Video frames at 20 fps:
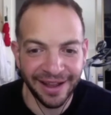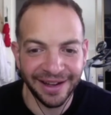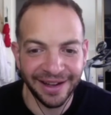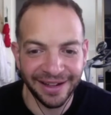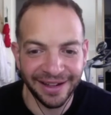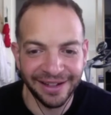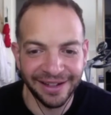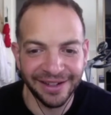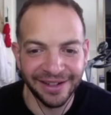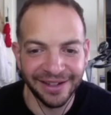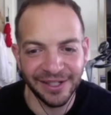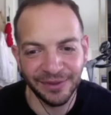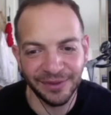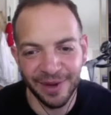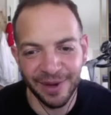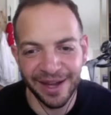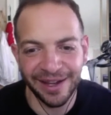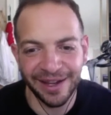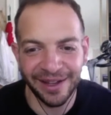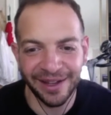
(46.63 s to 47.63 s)
And he
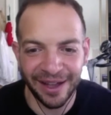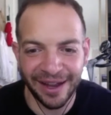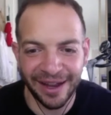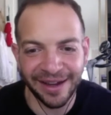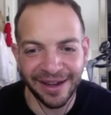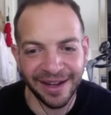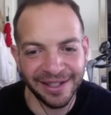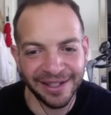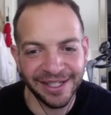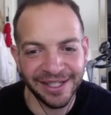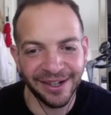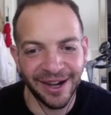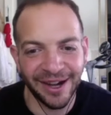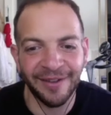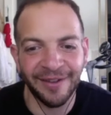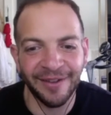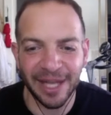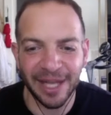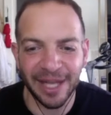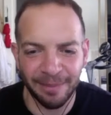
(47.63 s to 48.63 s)
goes, well, and
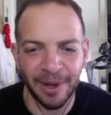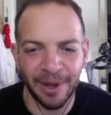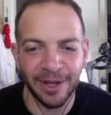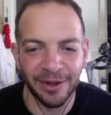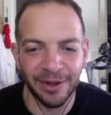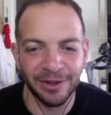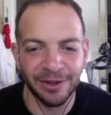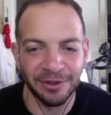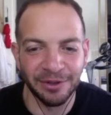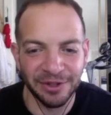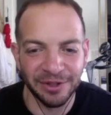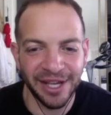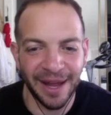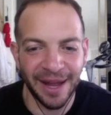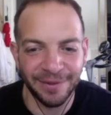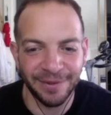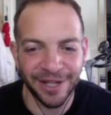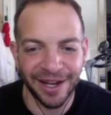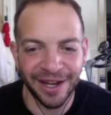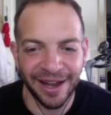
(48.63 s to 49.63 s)
Instagram. And I was like, but you use
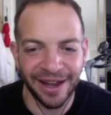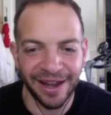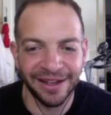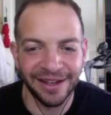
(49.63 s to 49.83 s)
Snapchat?